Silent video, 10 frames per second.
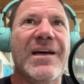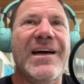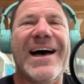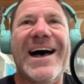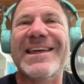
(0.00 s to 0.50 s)

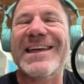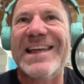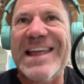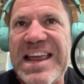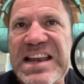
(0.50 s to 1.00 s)
And it
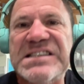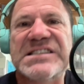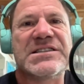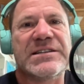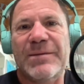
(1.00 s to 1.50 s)

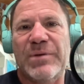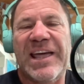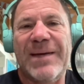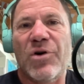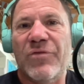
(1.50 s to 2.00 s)
instantly
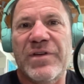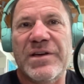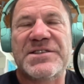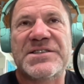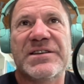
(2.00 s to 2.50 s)
became
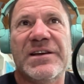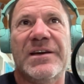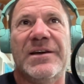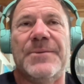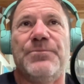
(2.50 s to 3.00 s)
obvious
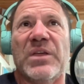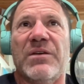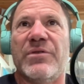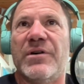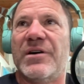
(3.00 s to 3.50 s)

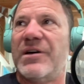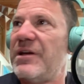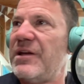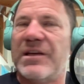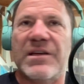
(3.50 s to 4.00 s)
that
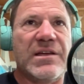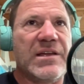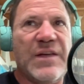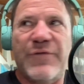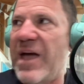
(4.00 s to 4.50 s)

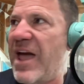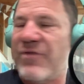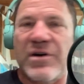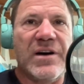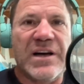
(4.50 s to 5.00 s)
if
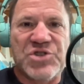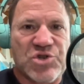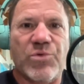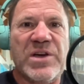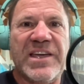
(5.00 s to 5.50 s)
ever a
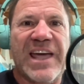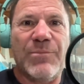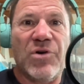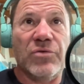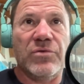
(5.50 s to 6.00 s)
screen came
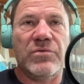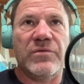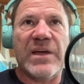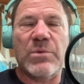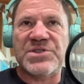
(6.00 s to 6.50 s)
on,
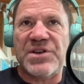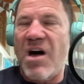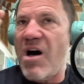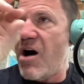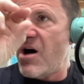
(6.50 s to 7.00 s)
there was an
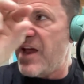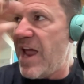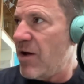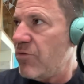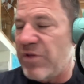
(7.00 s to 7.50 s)

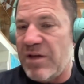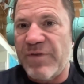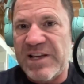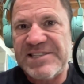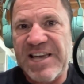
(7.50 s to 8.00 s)
unhealthy
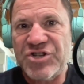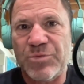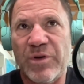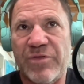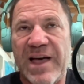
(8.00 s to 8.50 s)
fixation
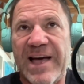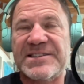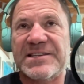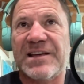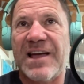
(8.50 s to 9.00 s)
with
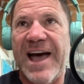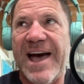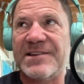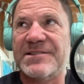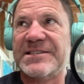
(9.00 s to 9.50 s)
that
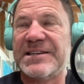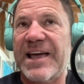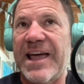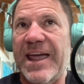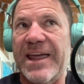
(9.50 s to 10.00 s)
and
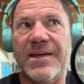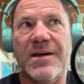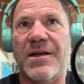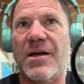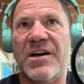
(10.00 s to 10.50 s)
a
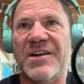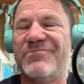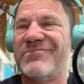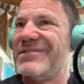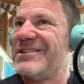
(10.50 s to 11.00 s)

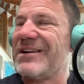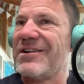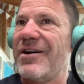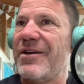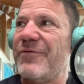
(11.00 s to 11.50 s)

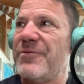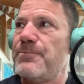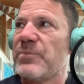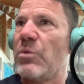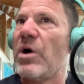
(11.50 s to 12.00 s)
kind of
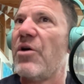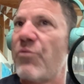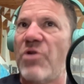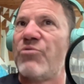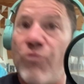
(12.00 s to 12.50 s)

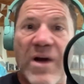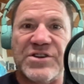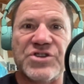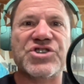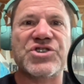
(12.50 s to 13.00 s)
a
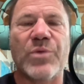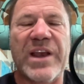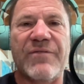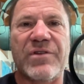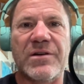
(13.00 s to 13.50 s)
wrench
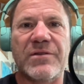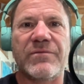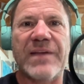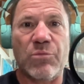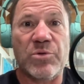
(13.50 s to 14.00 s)
whenever
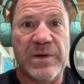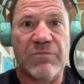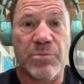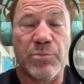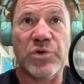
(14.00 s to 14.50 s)
that would be
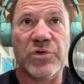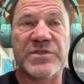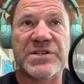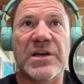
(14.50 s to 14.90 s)
removed.